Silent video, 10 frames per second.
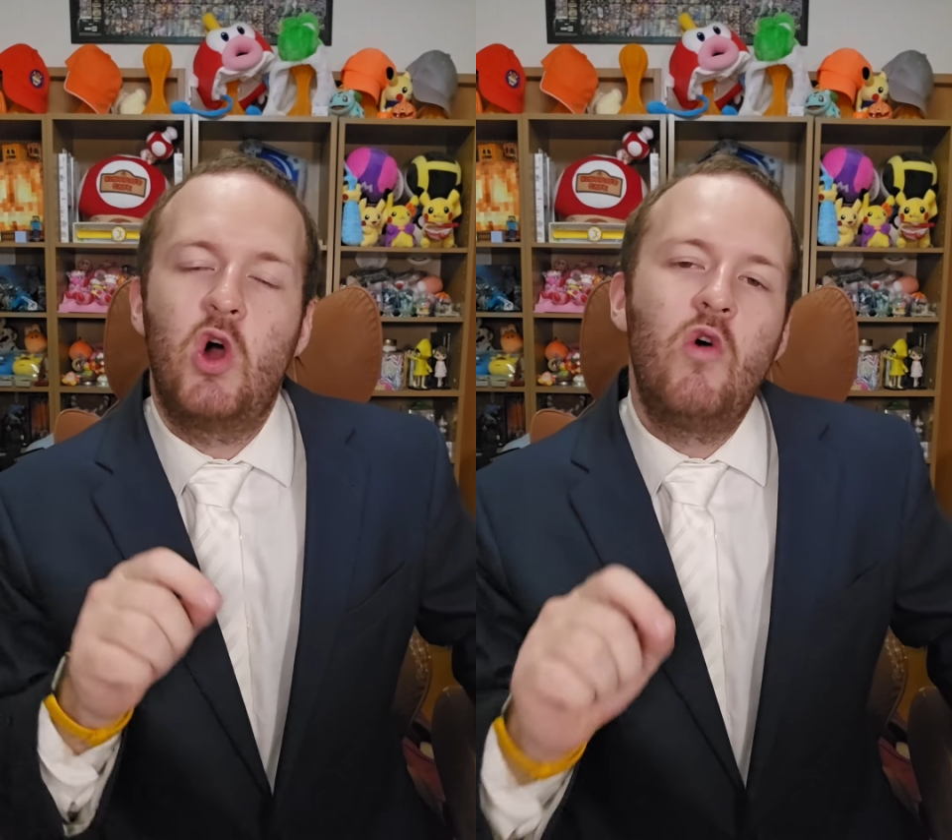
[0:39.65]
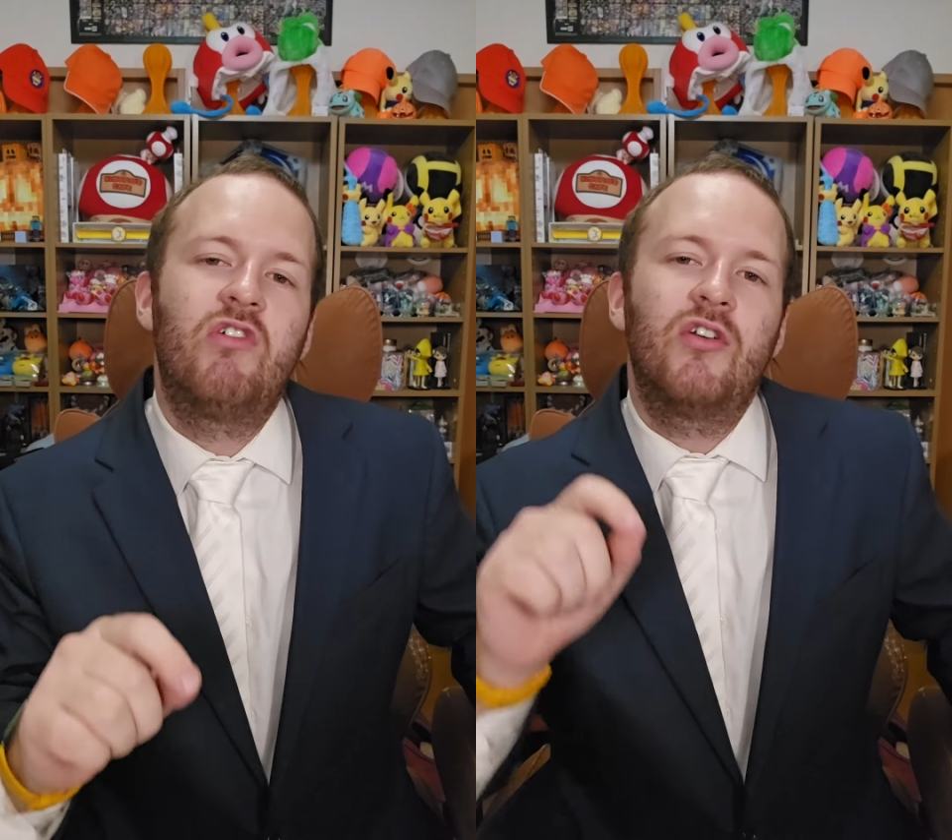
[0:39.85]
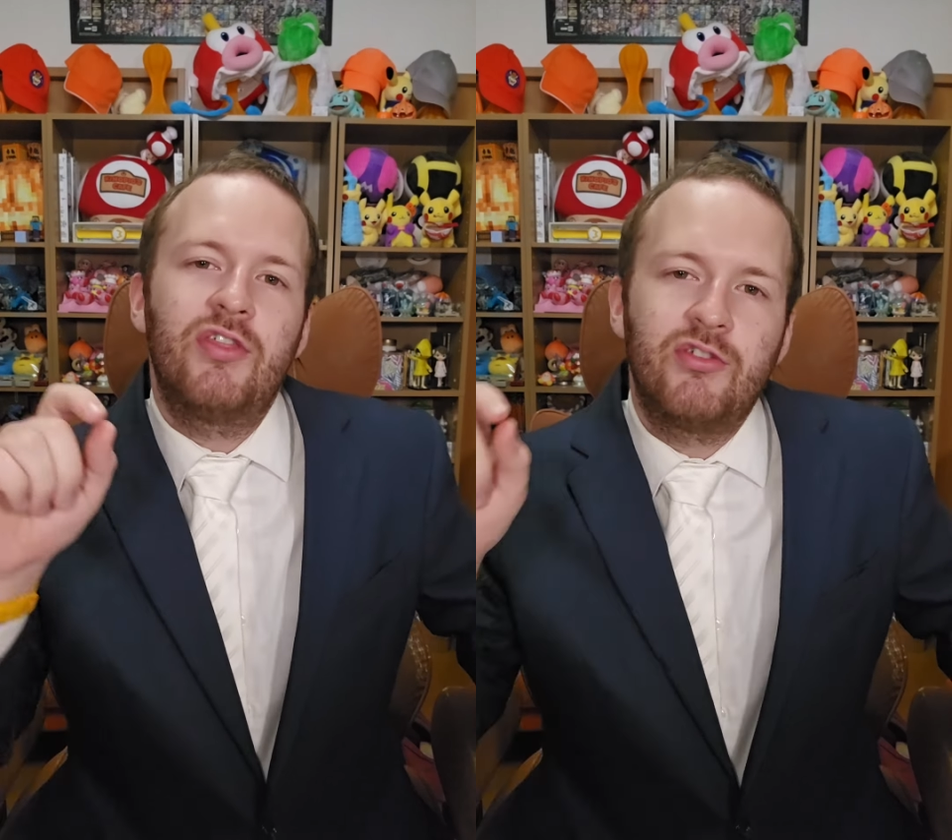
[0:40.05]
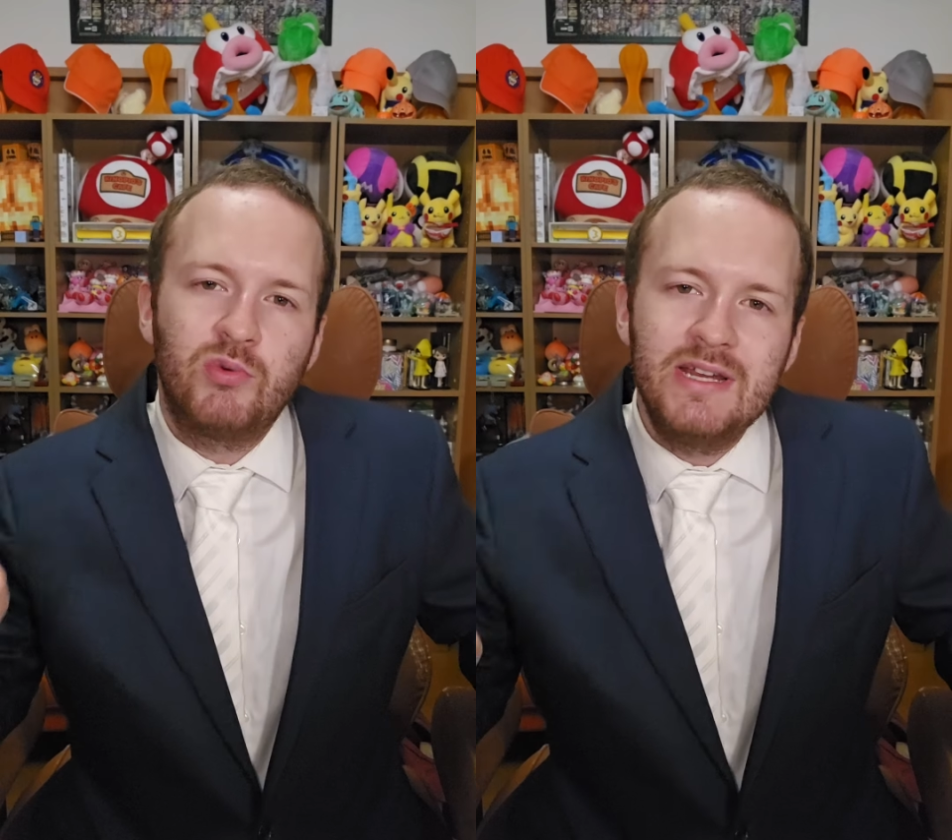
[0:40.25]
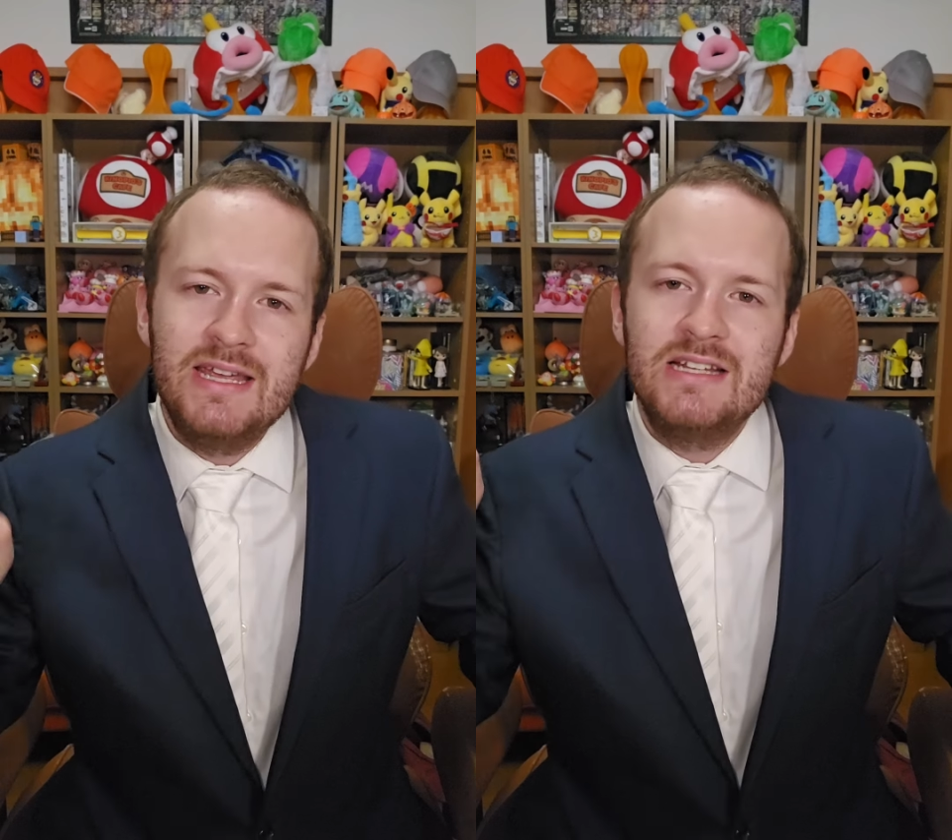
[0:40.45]
over
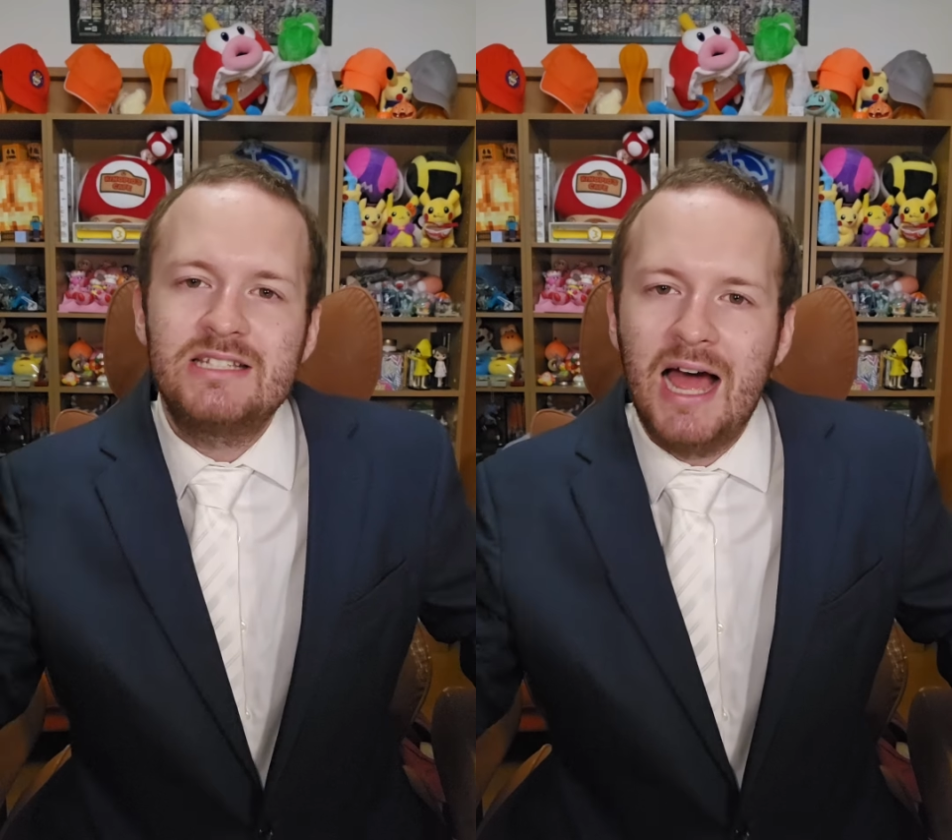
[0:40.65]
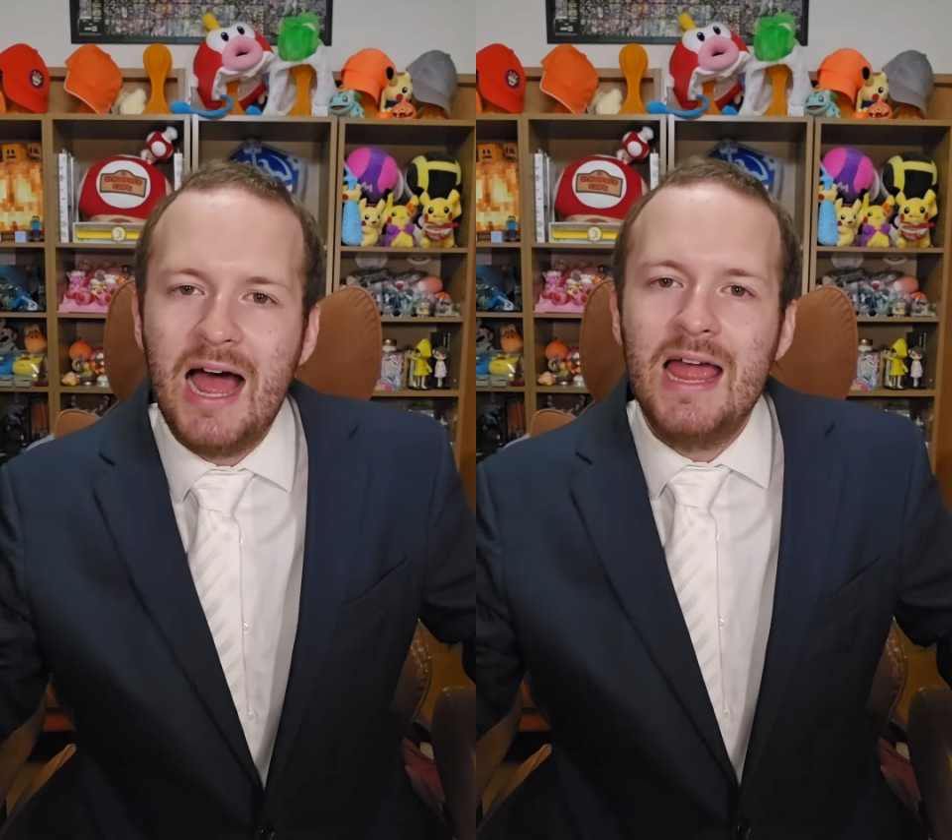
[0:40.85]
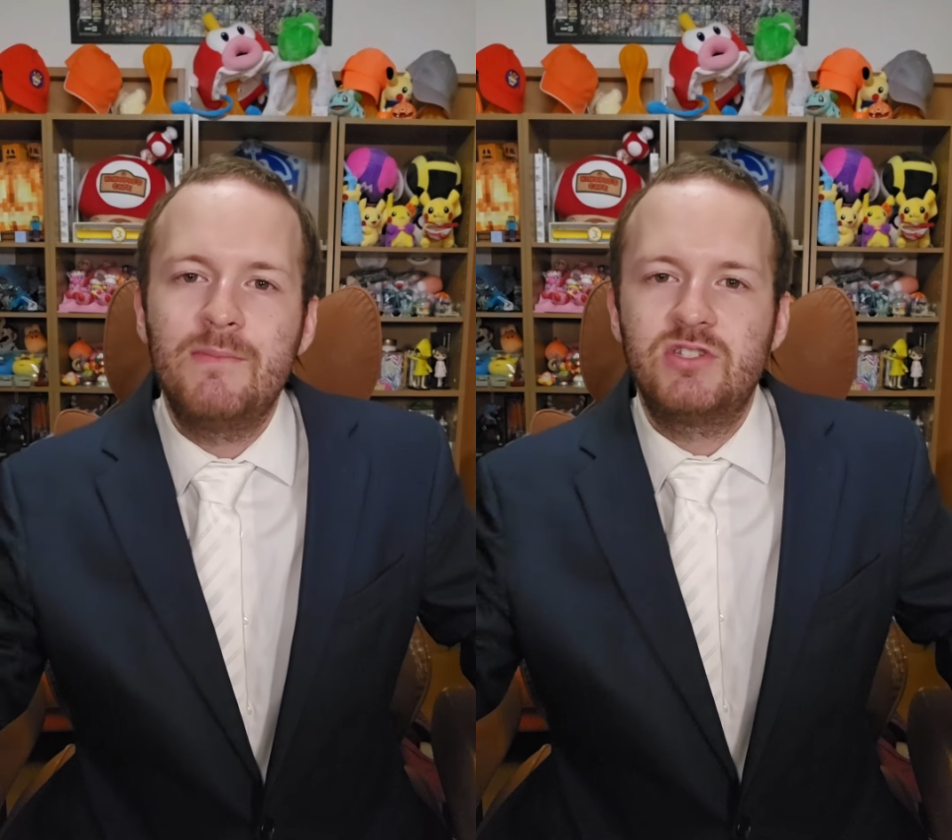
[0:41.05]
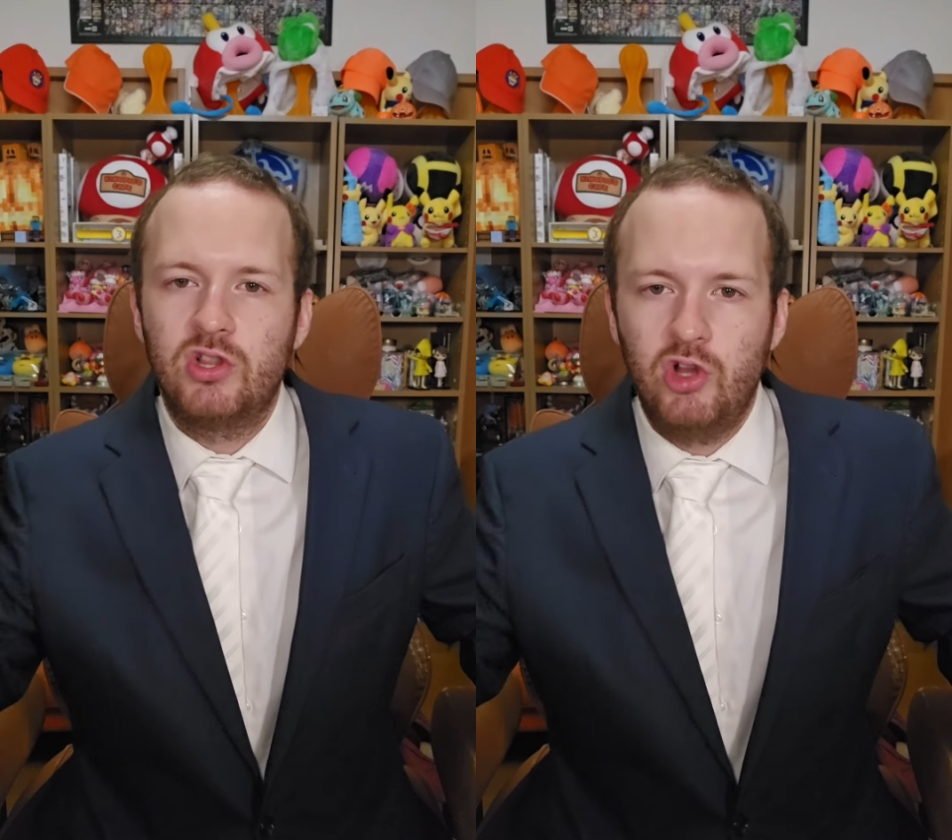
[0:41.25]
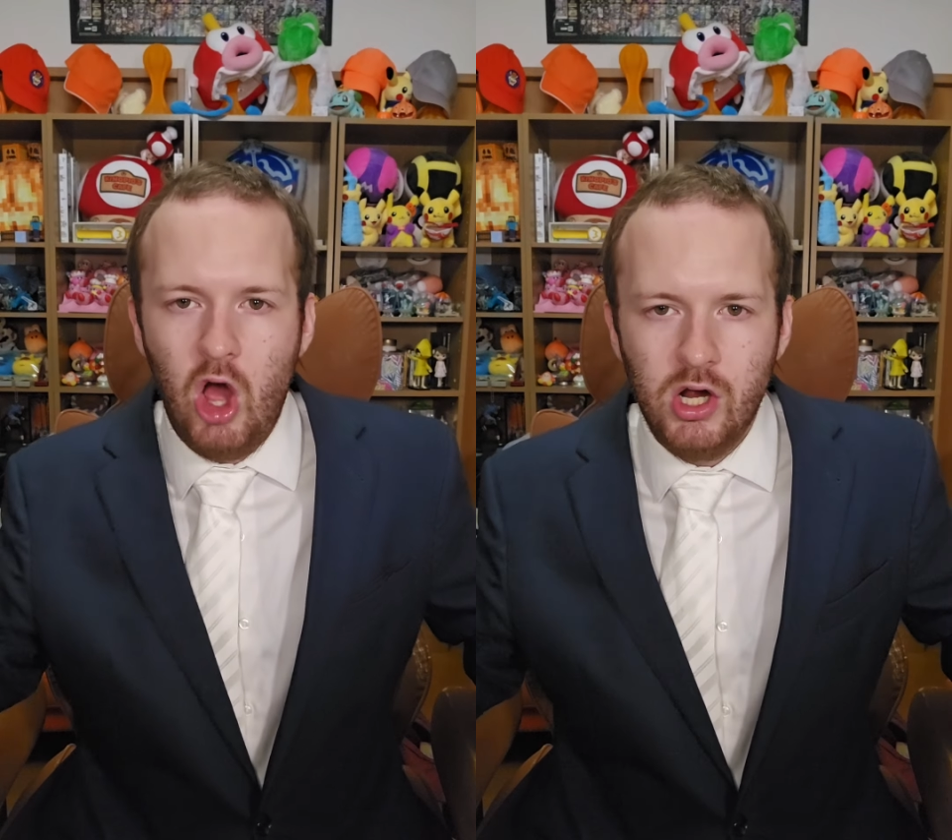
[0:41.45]
3 times
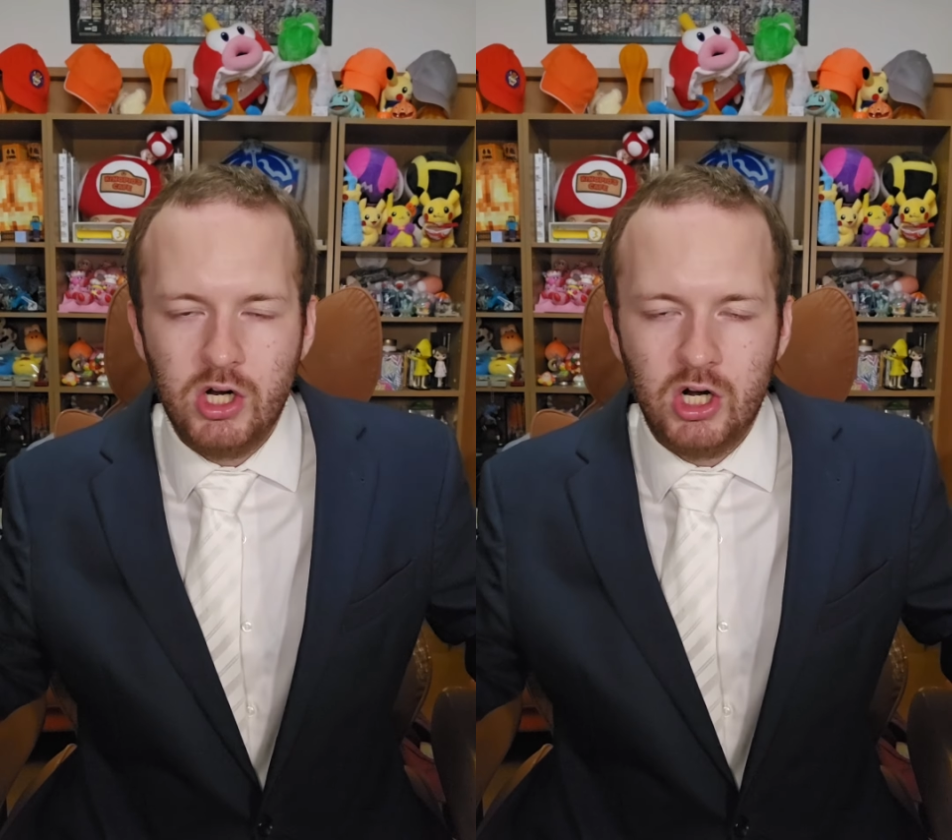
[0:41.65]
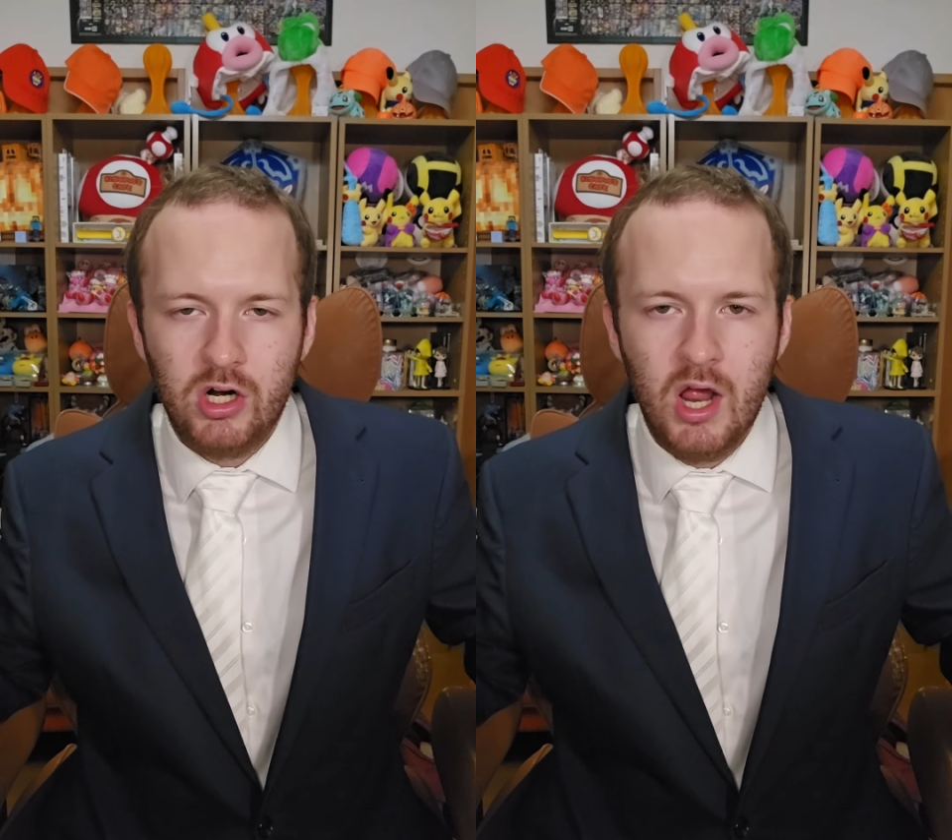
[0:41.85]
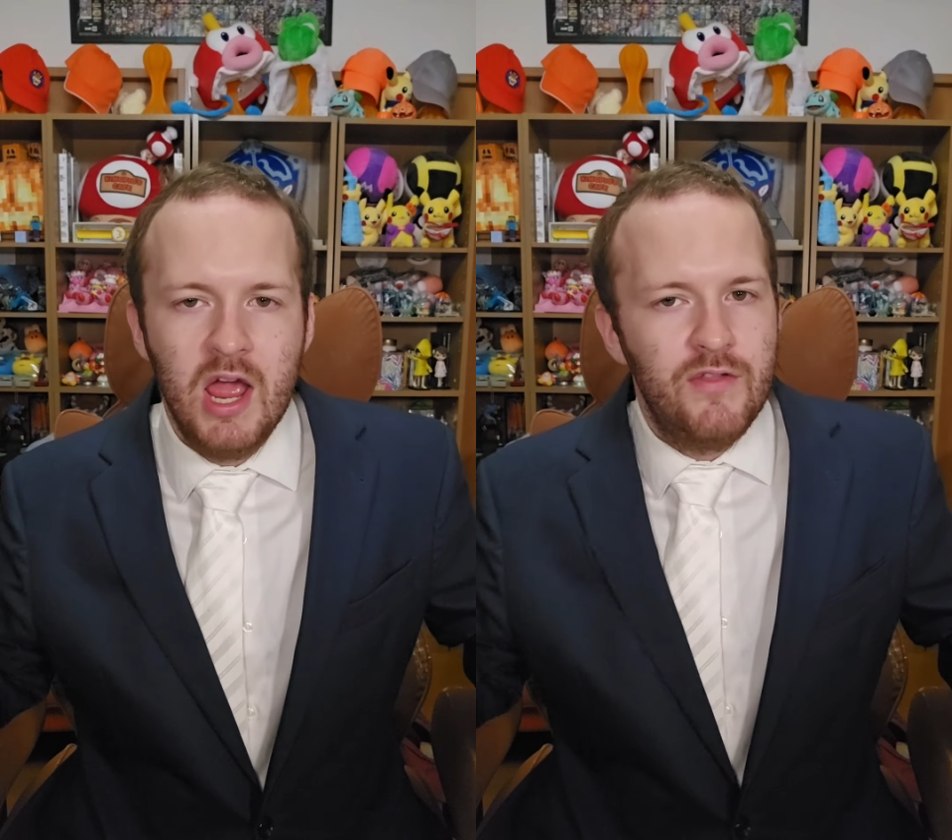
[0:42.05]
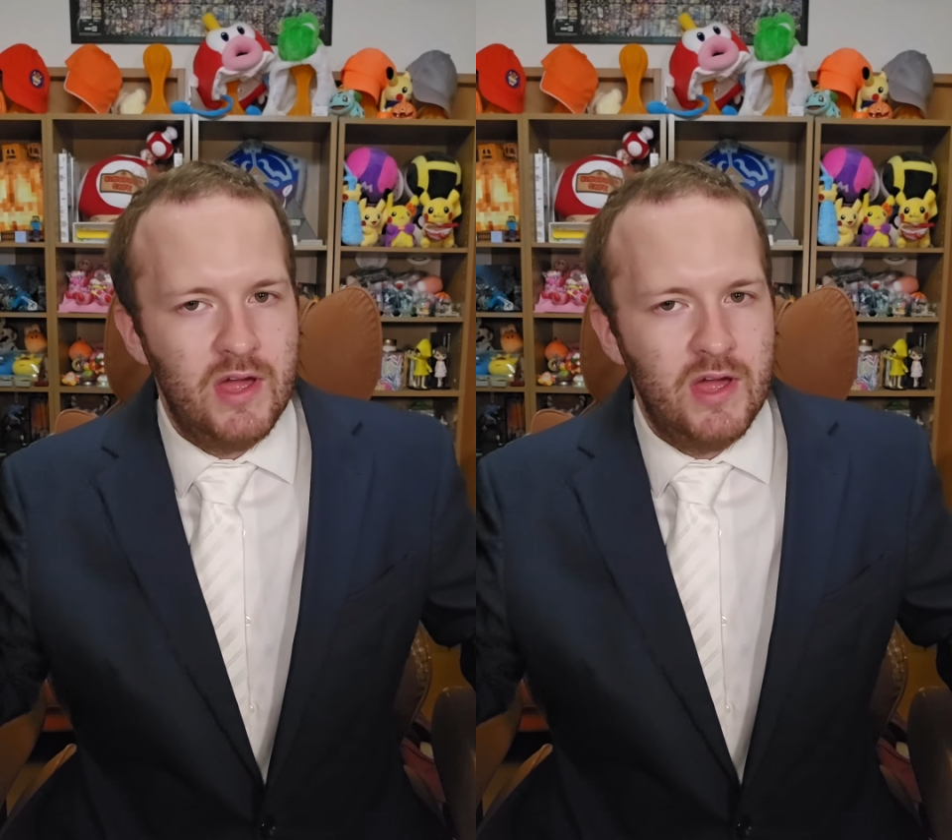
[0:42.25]
longer